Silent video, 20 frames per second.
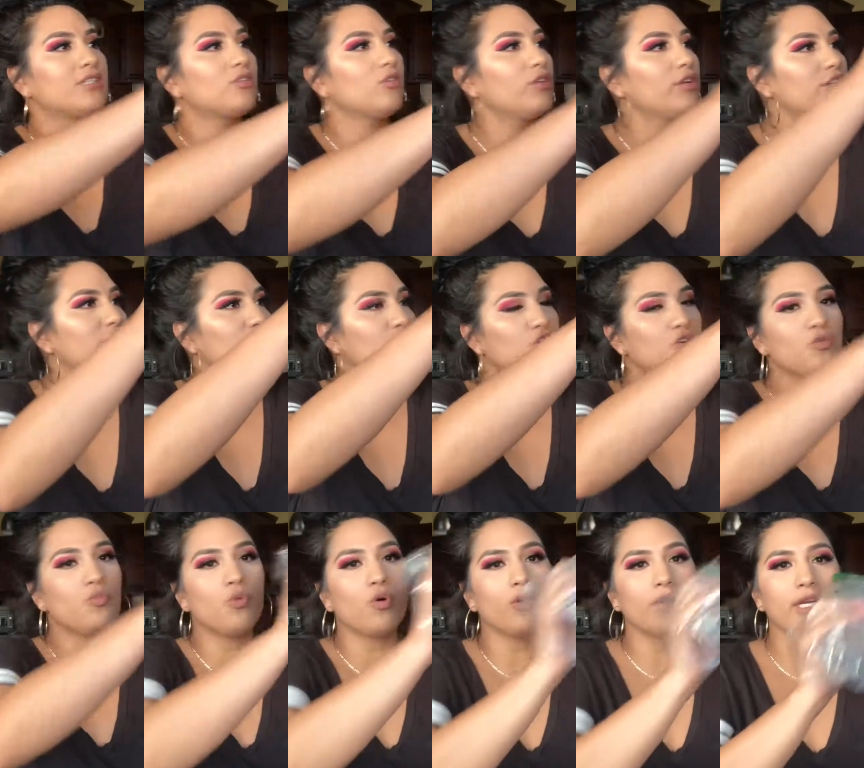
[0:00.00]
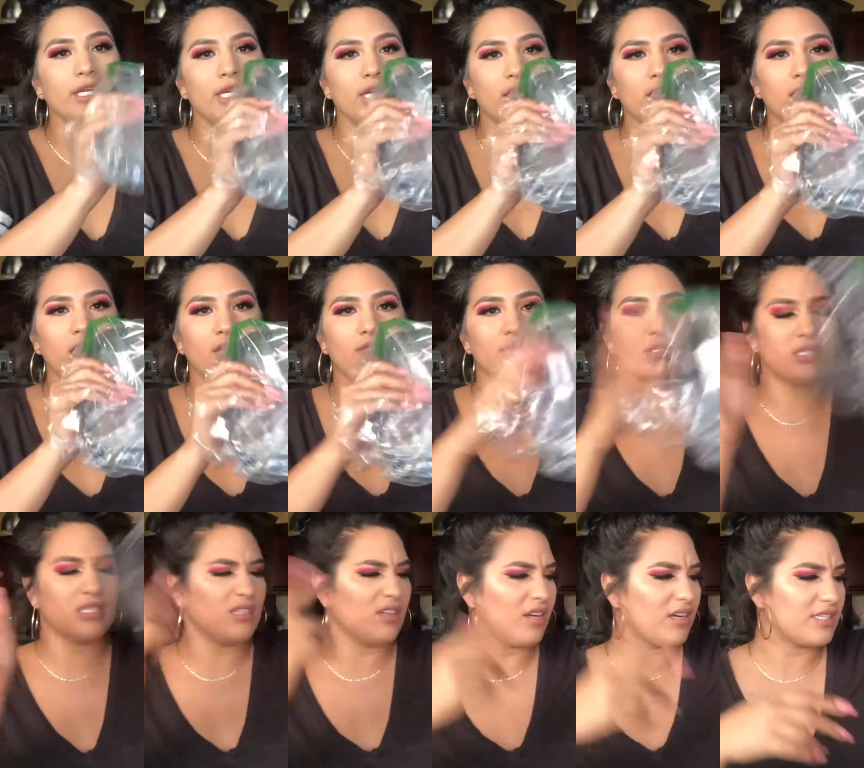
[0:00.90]
So there's 2 more in here. I'm
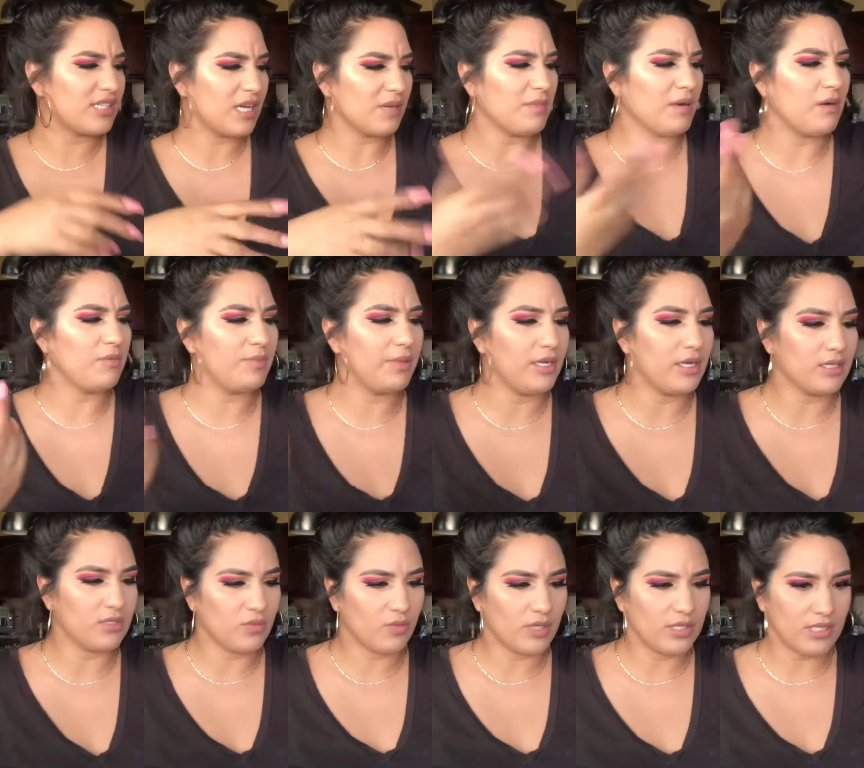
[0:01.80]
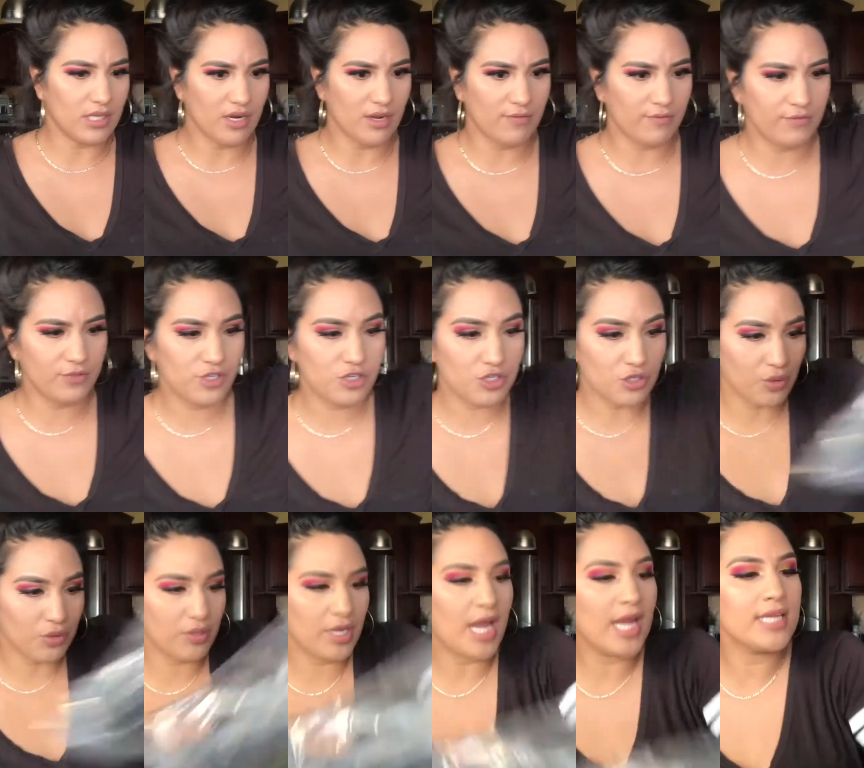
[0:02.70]
just not gonna take them out because one's enough to
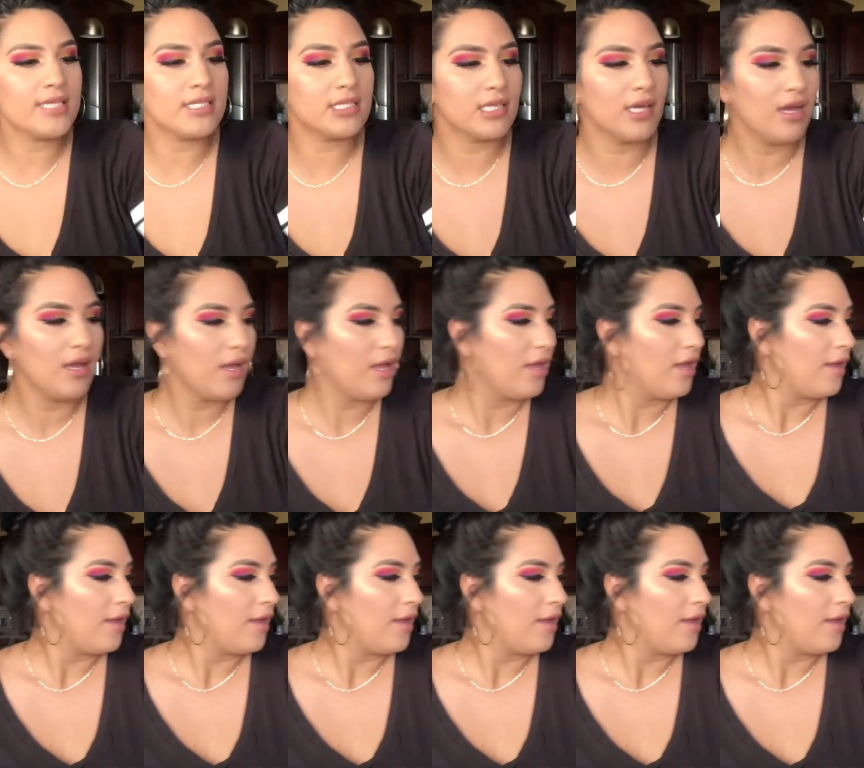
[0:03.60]
show you guys.